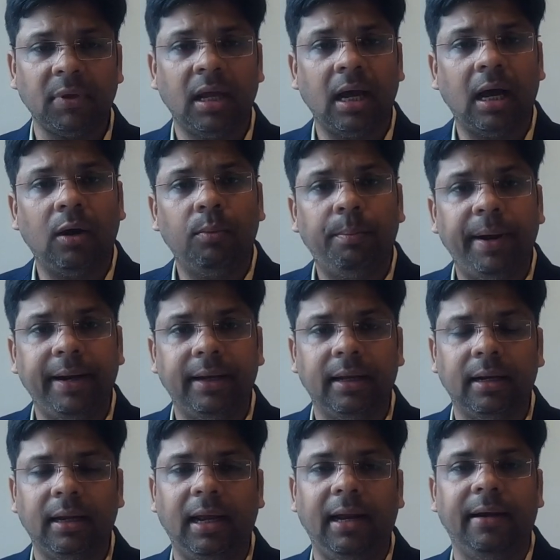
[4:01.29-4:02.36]
how
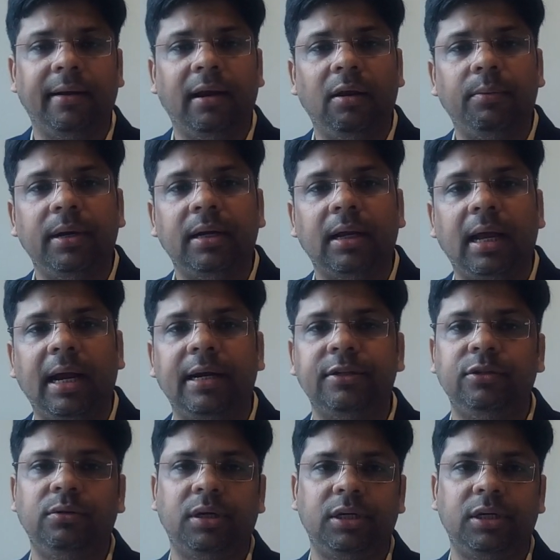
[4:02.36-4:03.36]
better and relevant ads